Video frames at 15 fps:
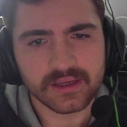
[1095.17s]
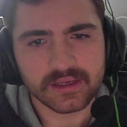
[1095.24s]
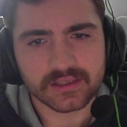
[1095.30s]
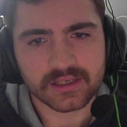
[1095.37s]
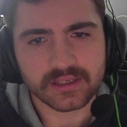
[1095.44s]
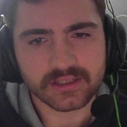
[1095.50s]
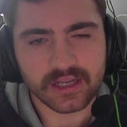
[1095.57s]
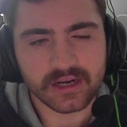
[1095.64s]
His
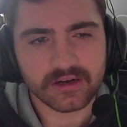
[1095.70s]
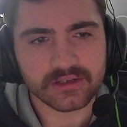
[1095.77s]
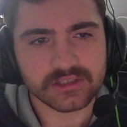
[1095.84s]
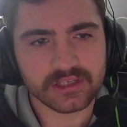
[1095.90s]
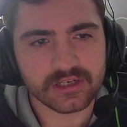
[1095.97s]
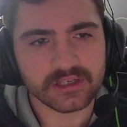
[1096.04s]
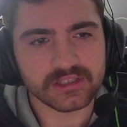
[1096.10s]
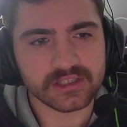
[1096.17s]
Contender
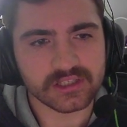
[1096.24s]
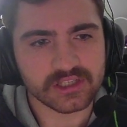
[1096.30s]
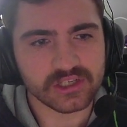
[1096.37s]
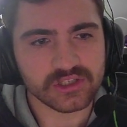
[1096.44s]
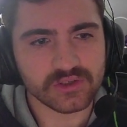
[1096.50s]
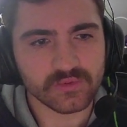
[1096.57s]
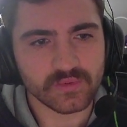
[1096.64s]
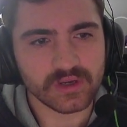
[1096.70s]
Series
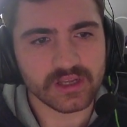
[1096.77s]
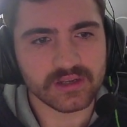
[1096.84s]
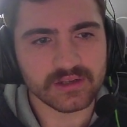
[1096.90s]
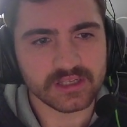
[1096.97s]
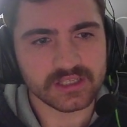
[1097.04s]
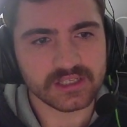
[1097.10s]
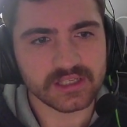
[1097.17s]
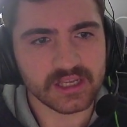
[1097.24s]
decision win.
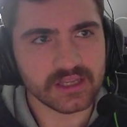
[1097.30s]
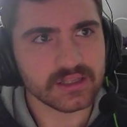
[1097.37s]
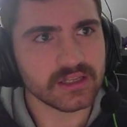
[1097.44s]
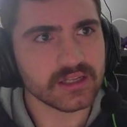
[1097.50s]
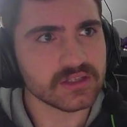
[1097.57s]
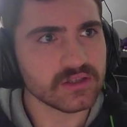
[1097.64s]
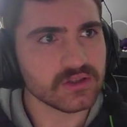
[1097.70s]
He doesn't